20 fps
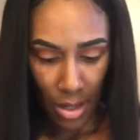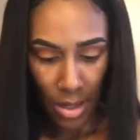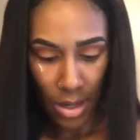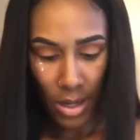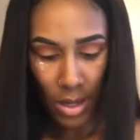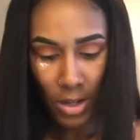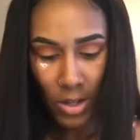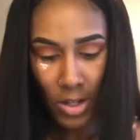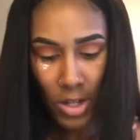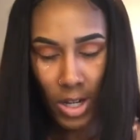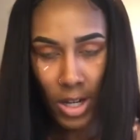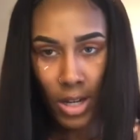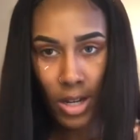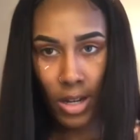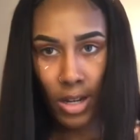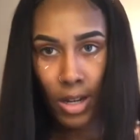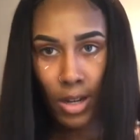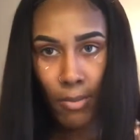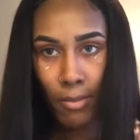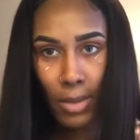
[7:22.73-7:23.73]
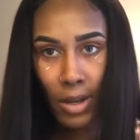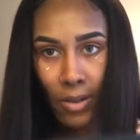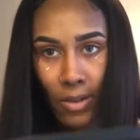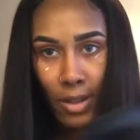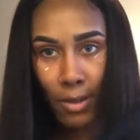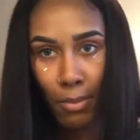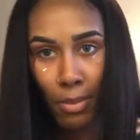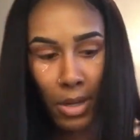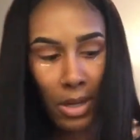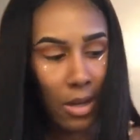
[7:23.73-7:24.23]
the next shade I'm about
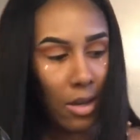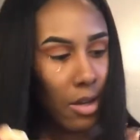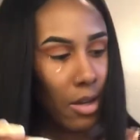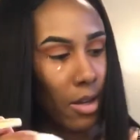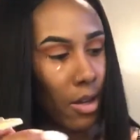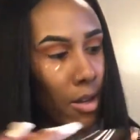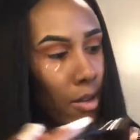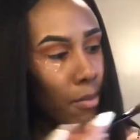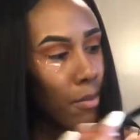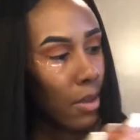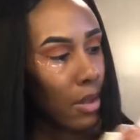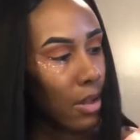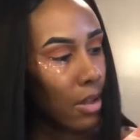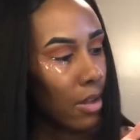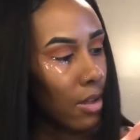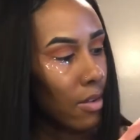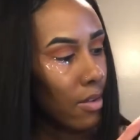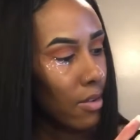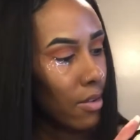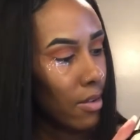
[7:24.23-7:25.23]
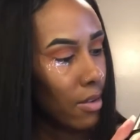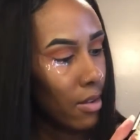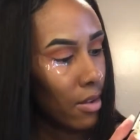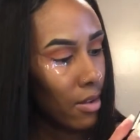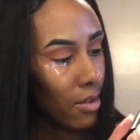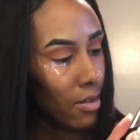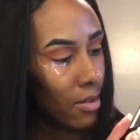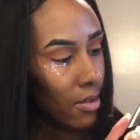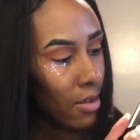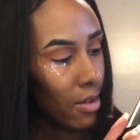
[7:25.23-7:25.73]
to pick up is
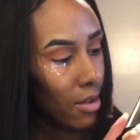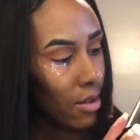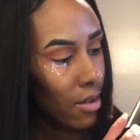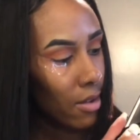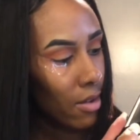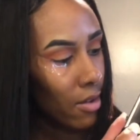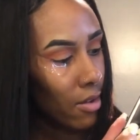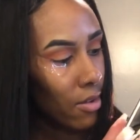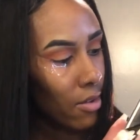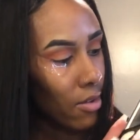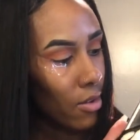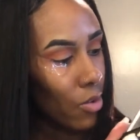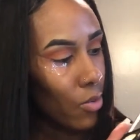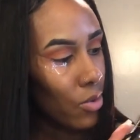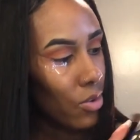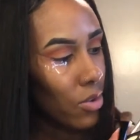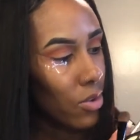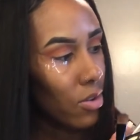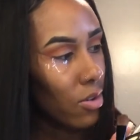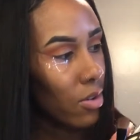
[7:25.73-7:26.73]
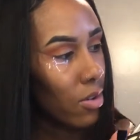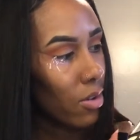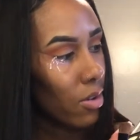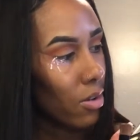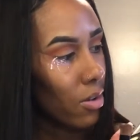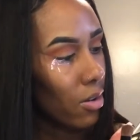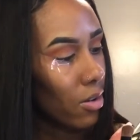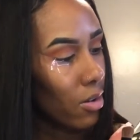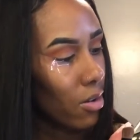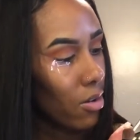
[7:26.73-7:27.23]
this thing. So we're just
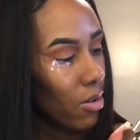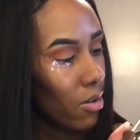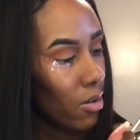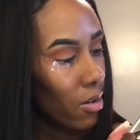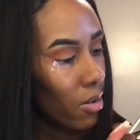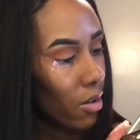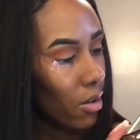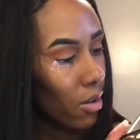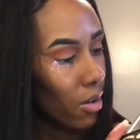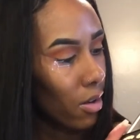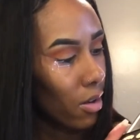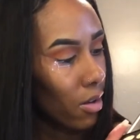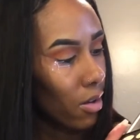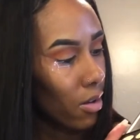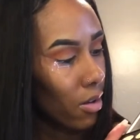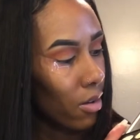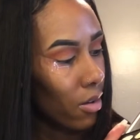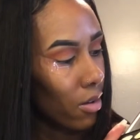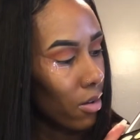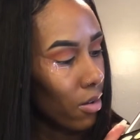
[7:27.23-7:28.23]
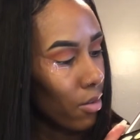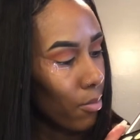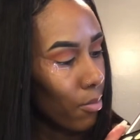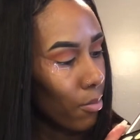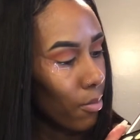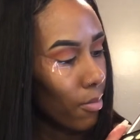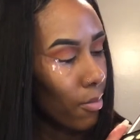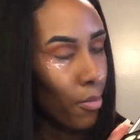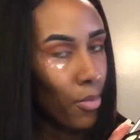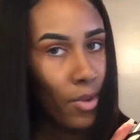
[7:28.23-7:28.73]
gonna call it
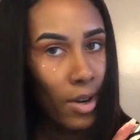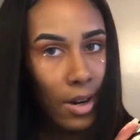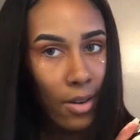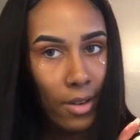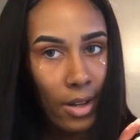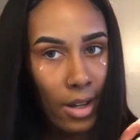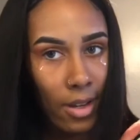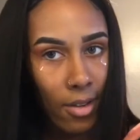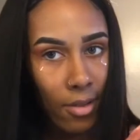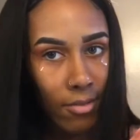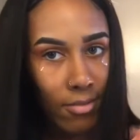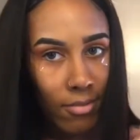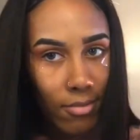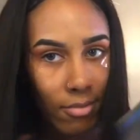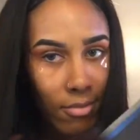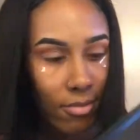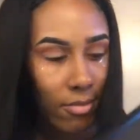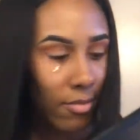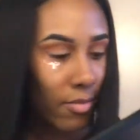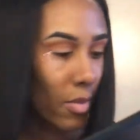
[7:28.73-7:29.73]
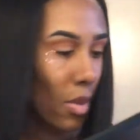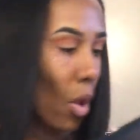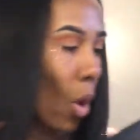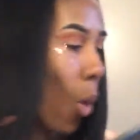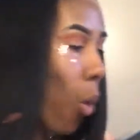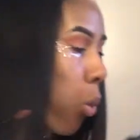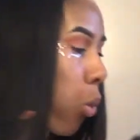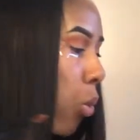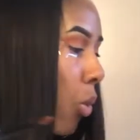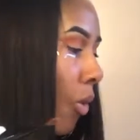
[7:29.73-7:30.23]
brownie.
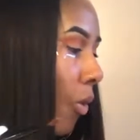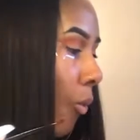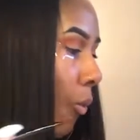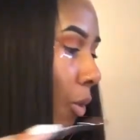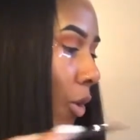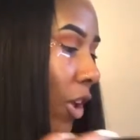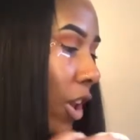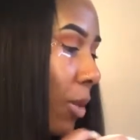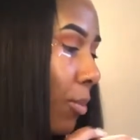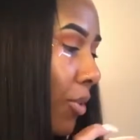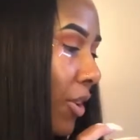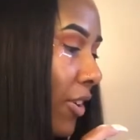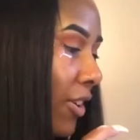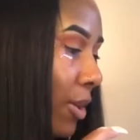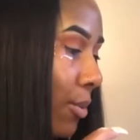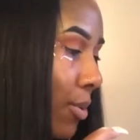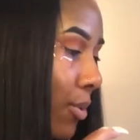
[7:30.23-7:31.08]
We'll call it brownie